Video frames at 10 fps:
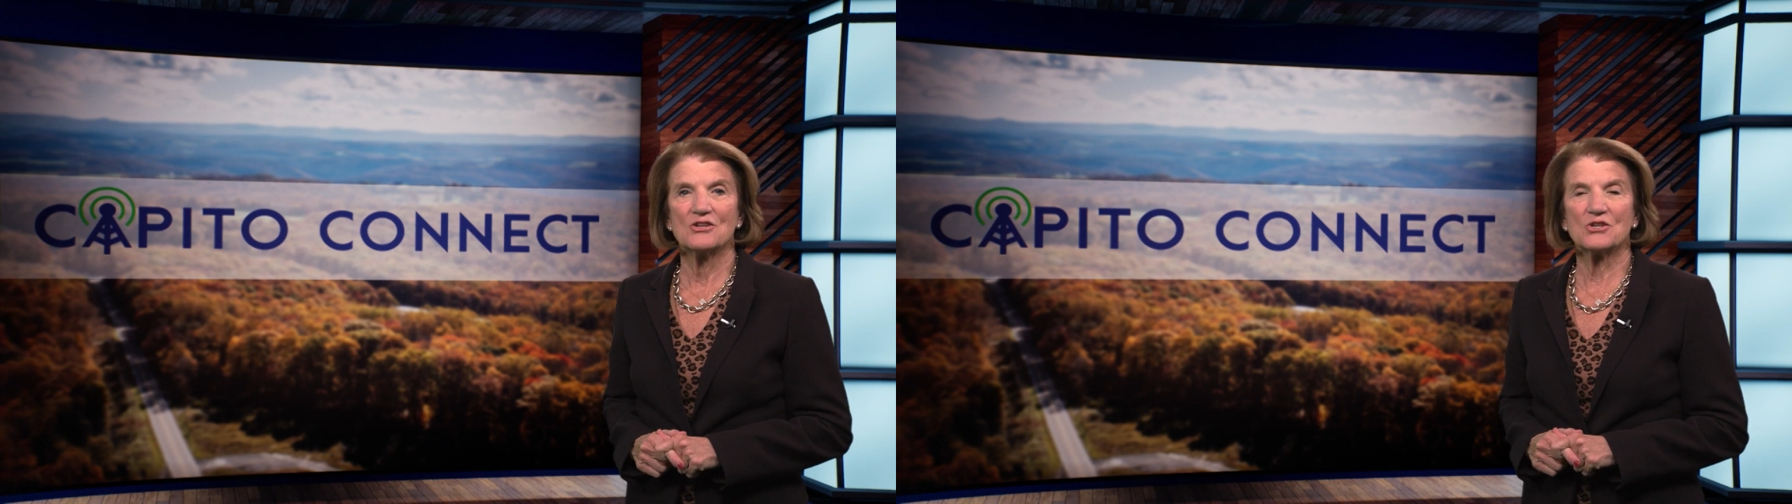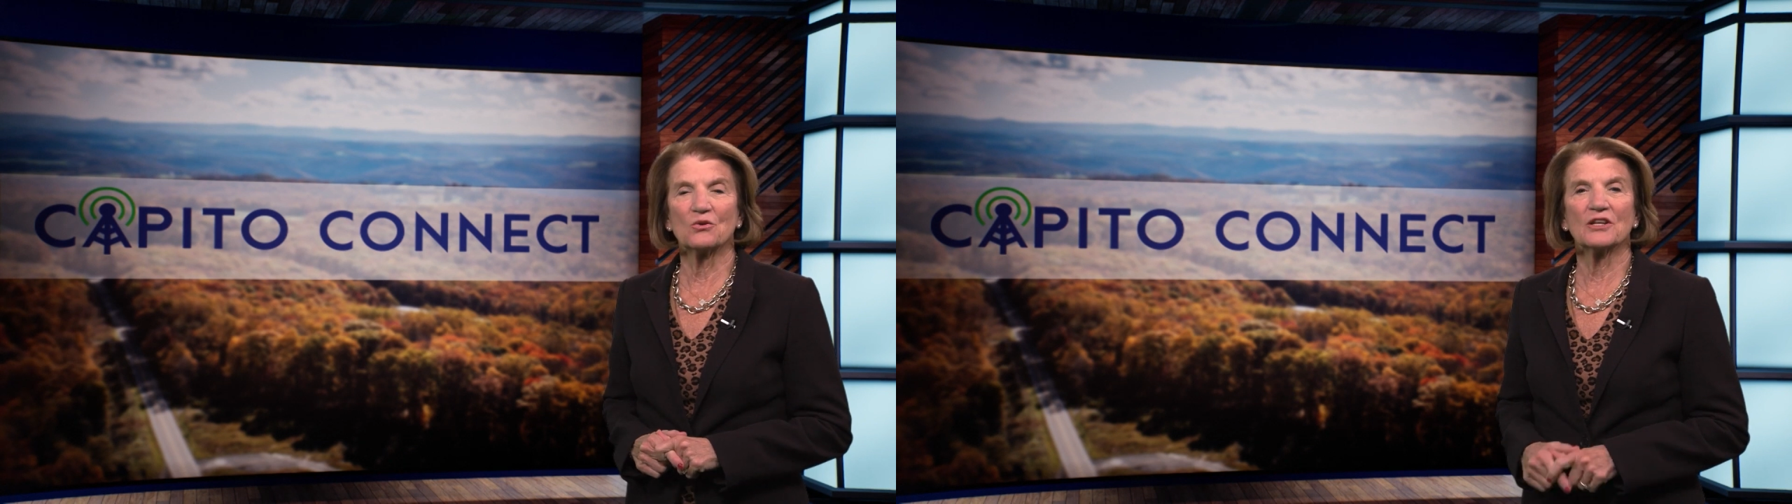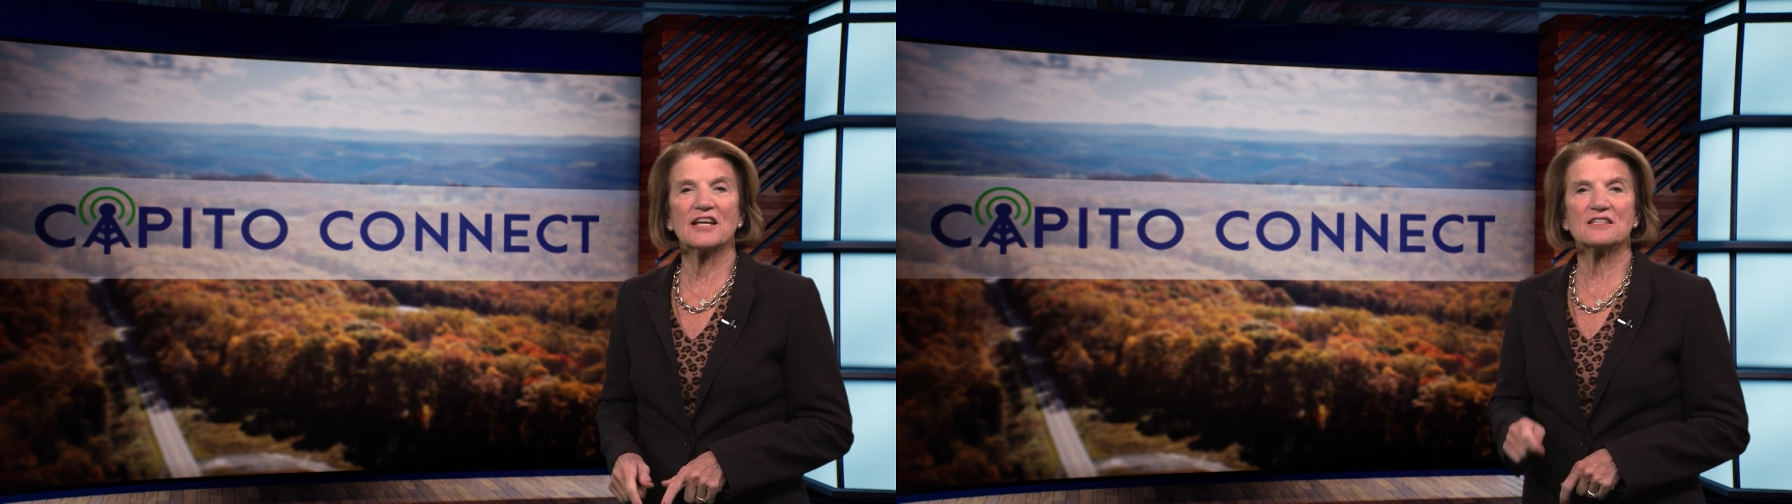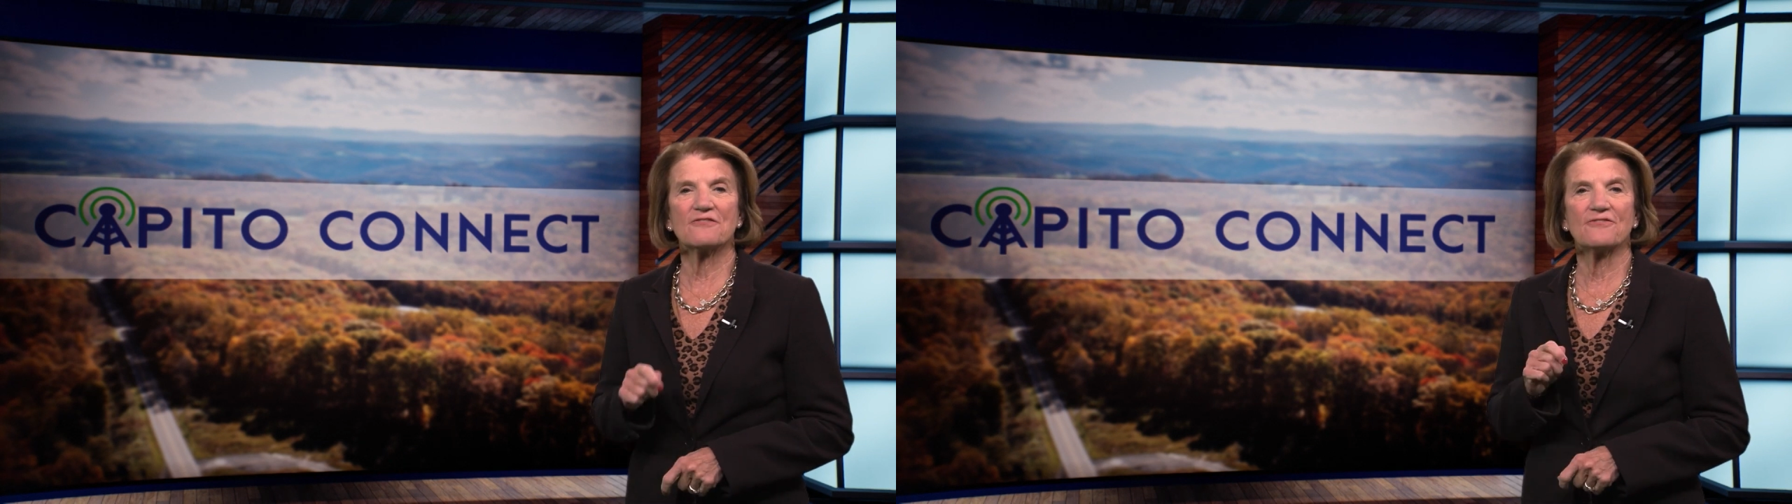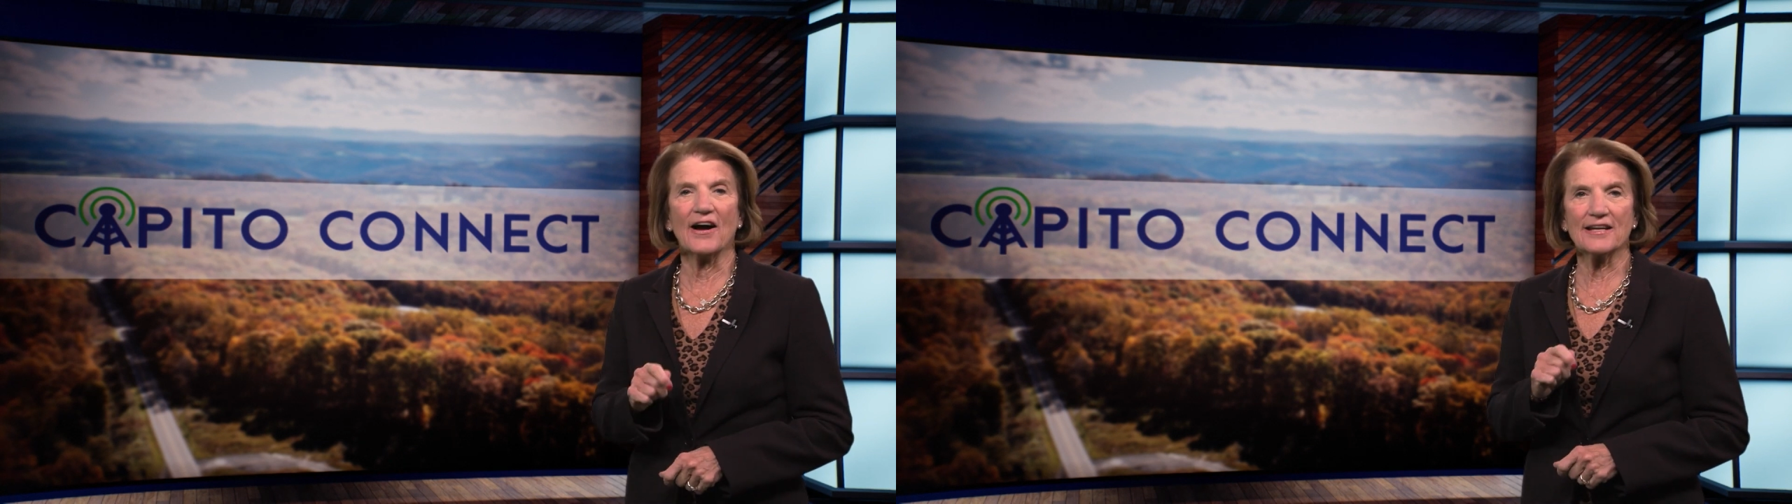So let's
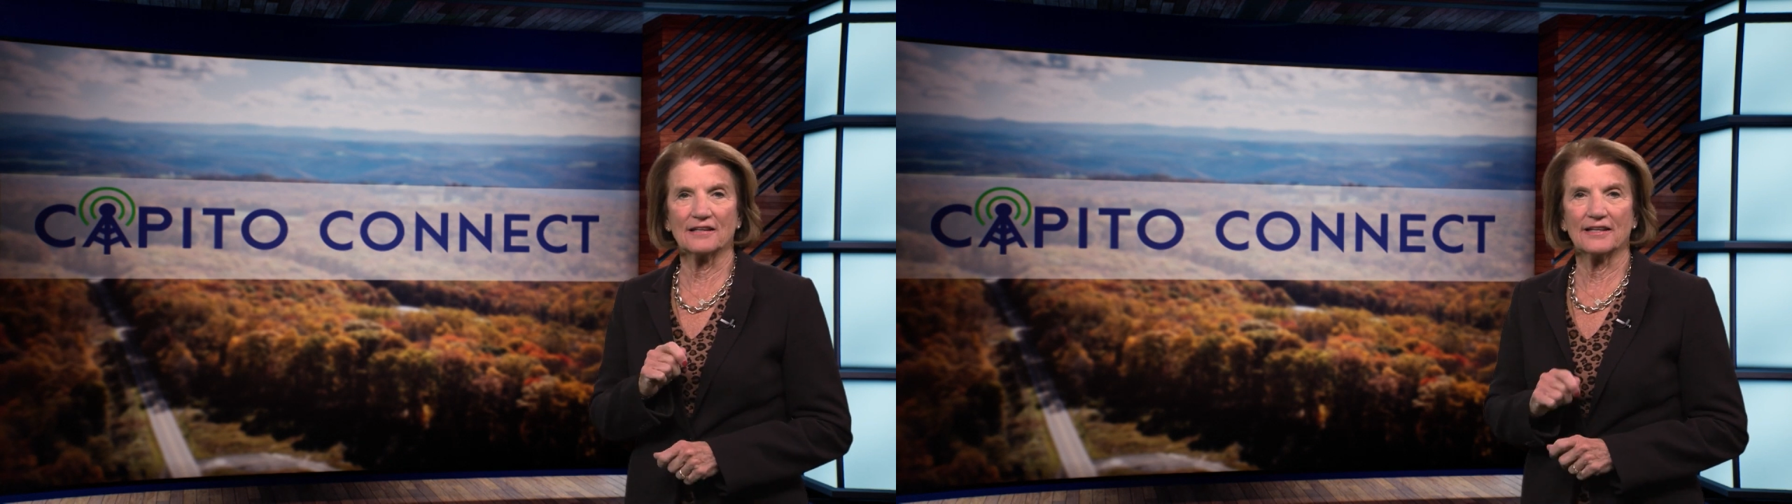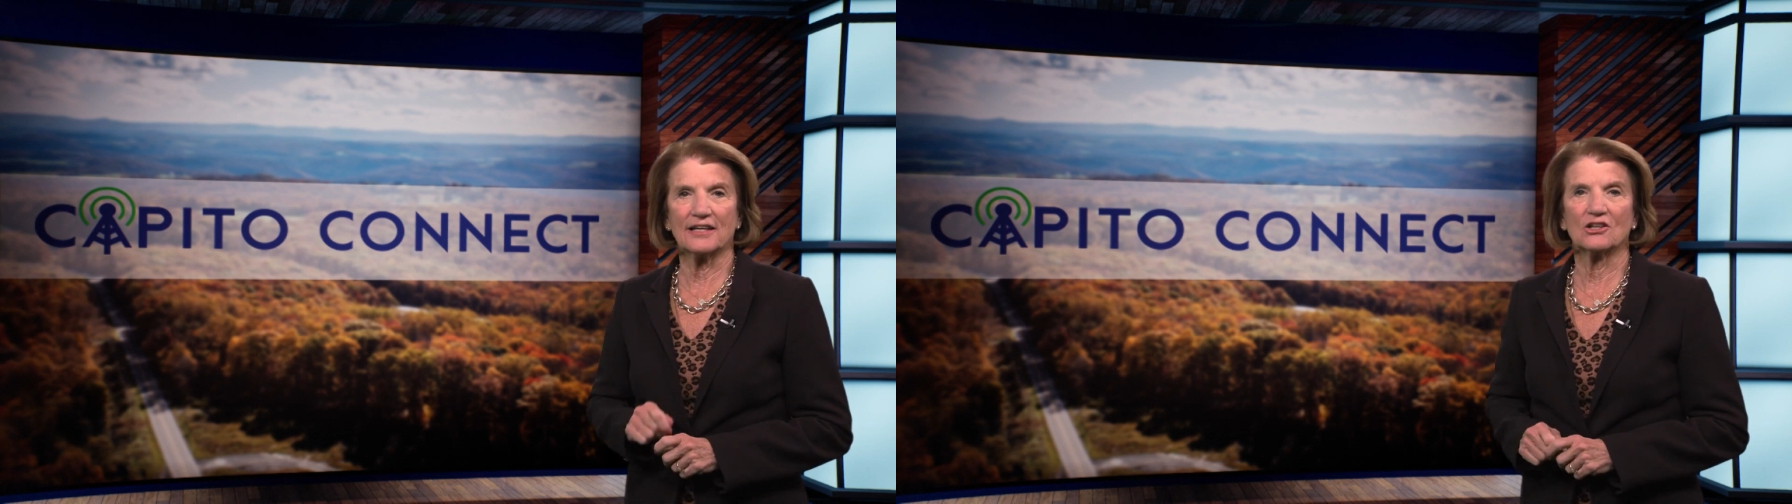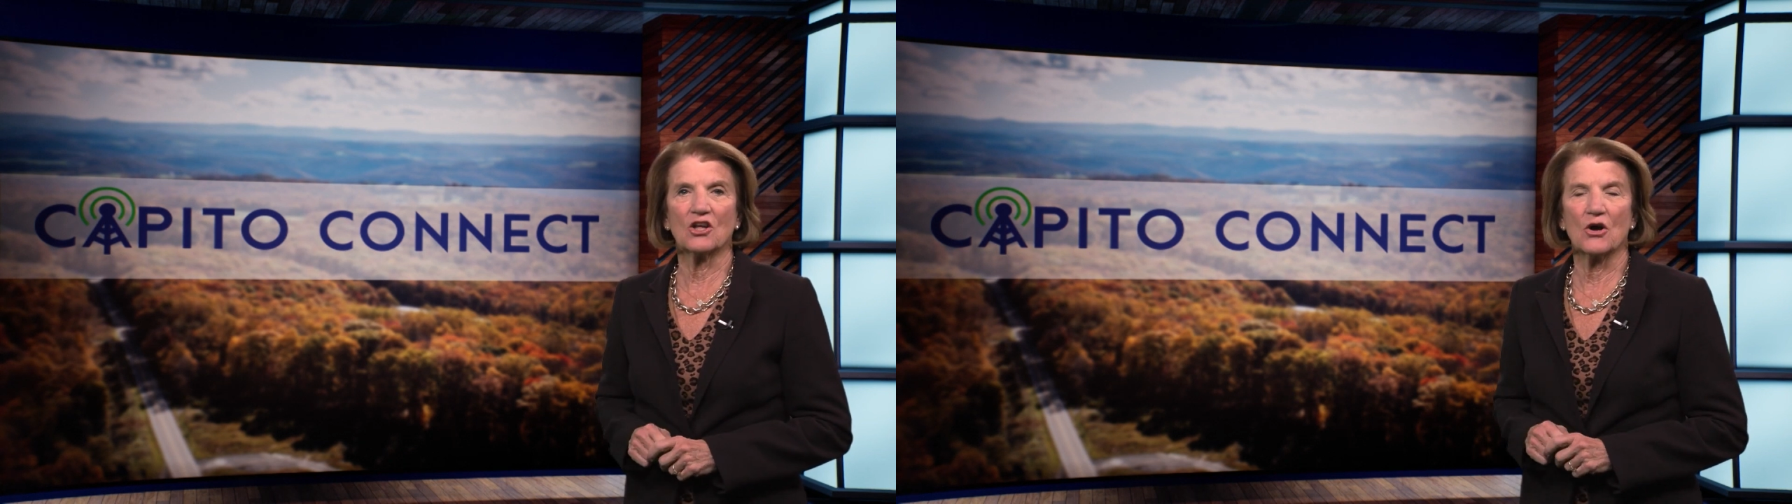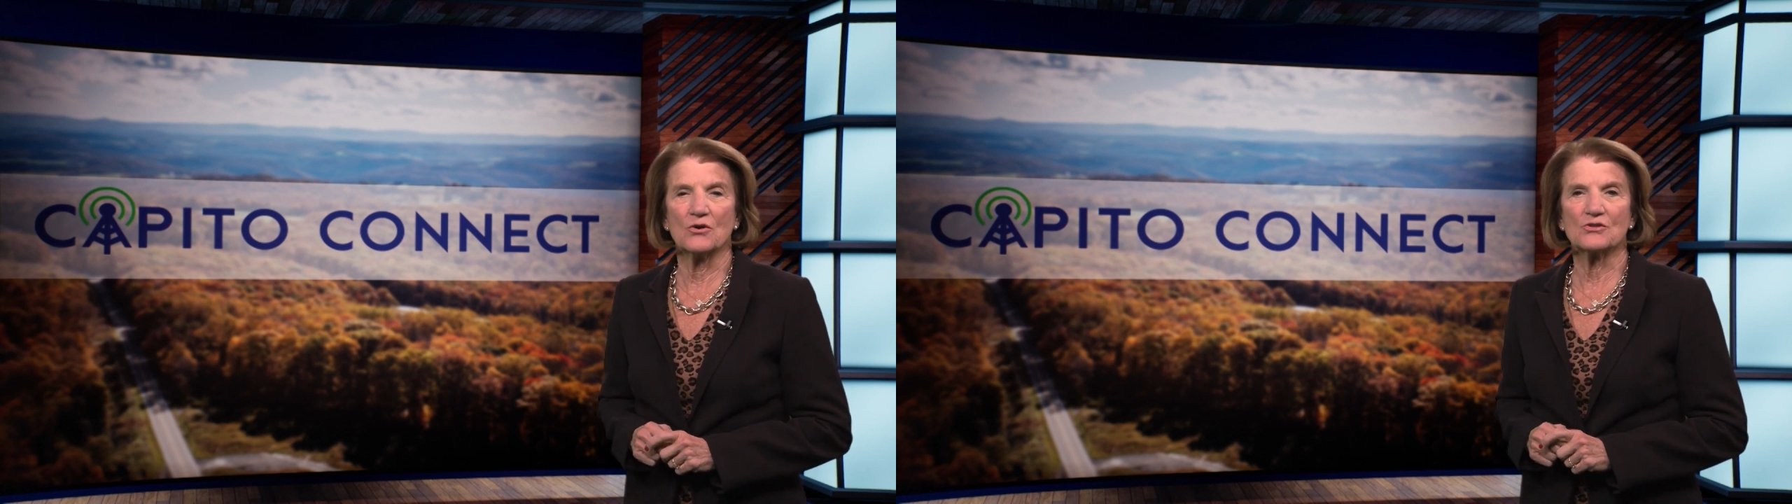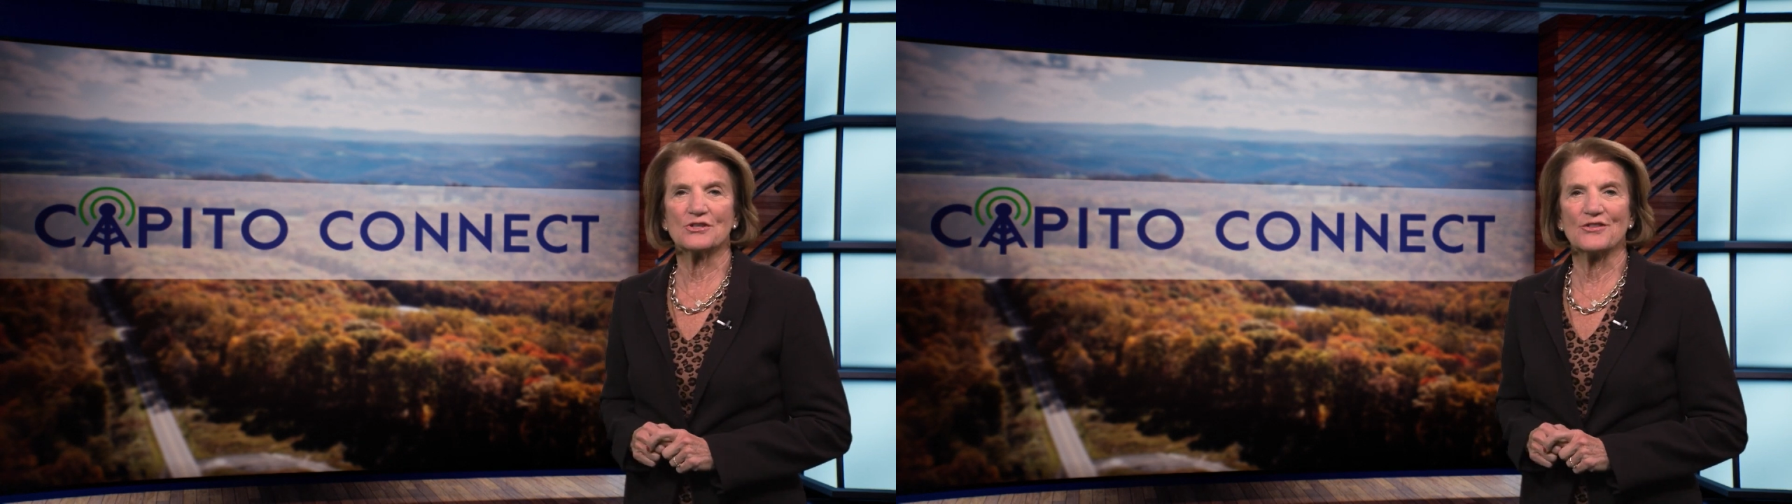finally
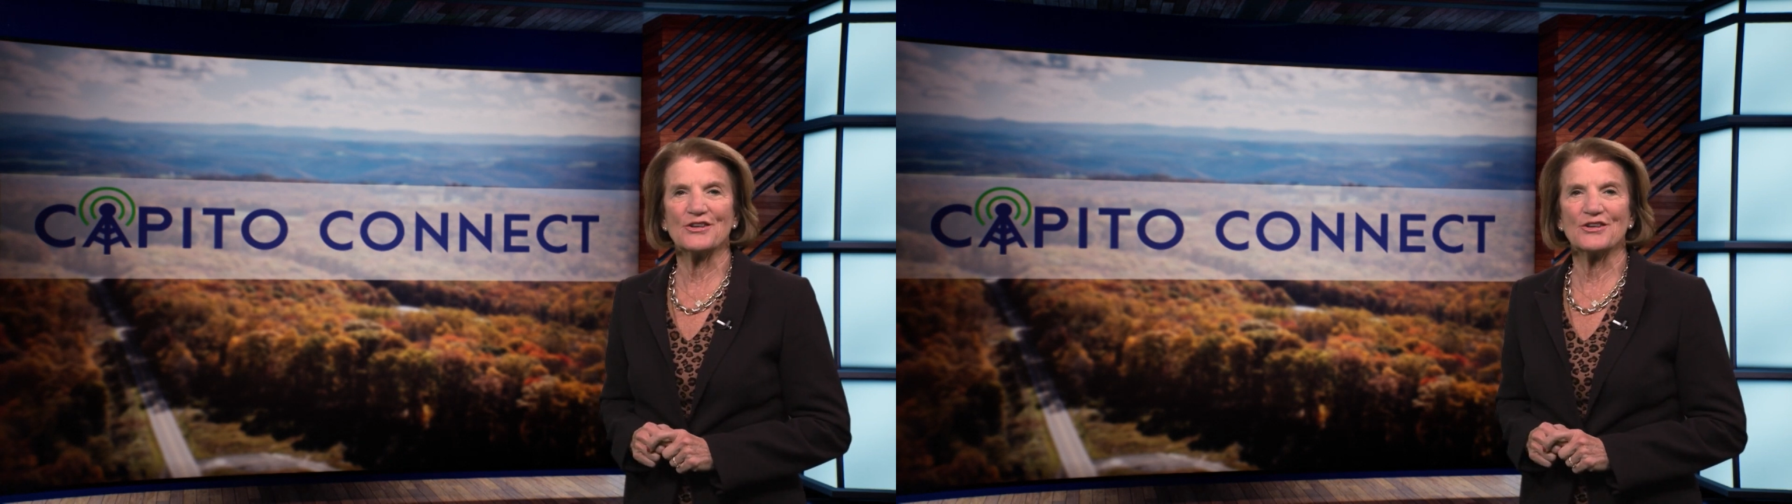close